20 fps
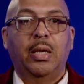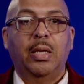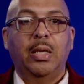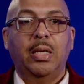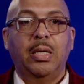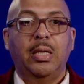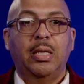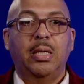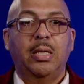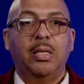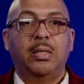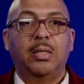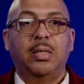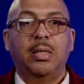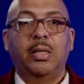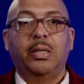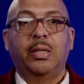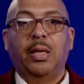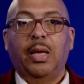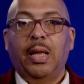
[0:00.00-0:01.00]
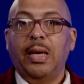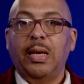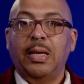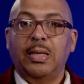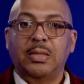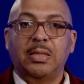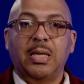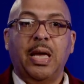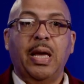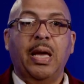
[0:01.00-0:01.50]
he did lay
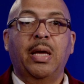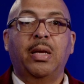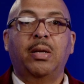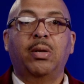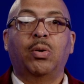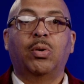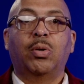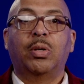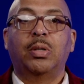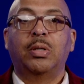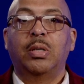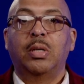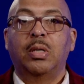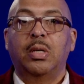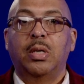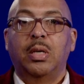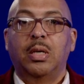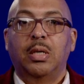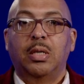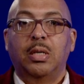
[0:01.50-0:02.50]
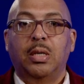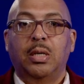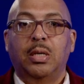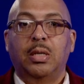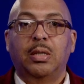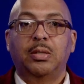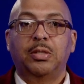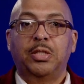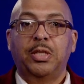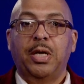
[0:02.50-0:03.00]
his hand on
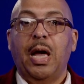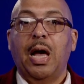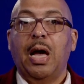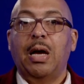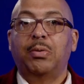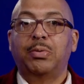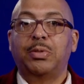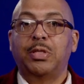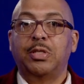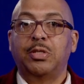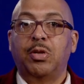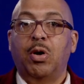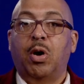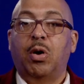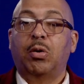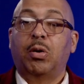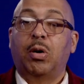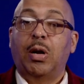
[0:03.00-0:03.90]
Jairus' daughter.